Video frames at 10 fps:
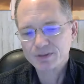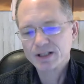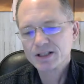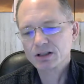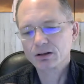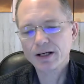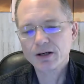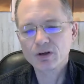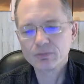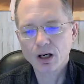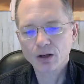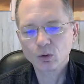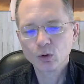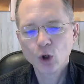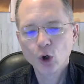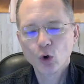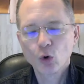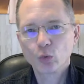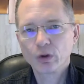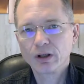And this layering model
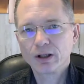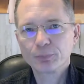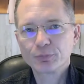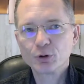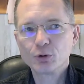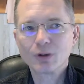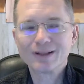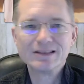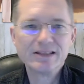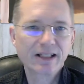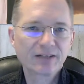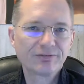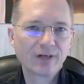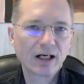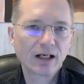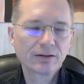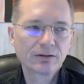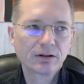will help you identify,